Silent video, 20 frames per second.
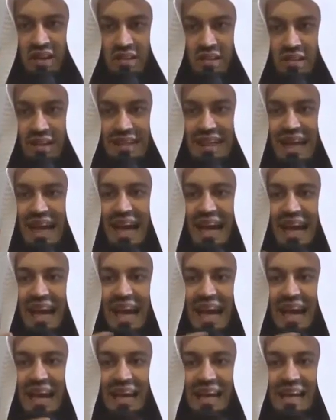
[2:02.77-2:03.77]
render it
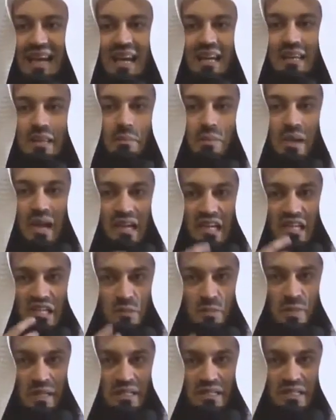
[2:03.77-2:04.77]
halal. The blood is
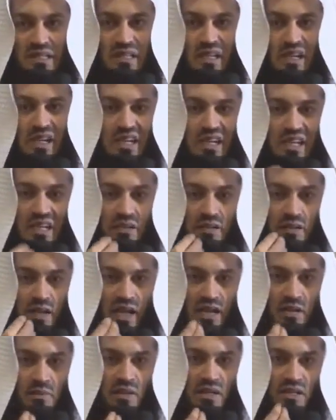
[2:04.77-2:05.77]
spilt, the clean
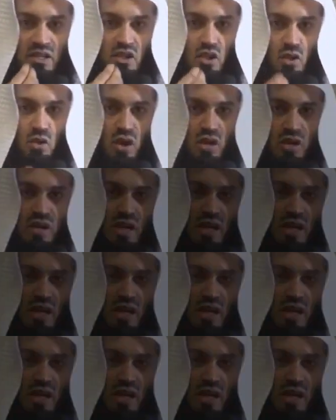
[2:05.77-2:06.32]
animal, and so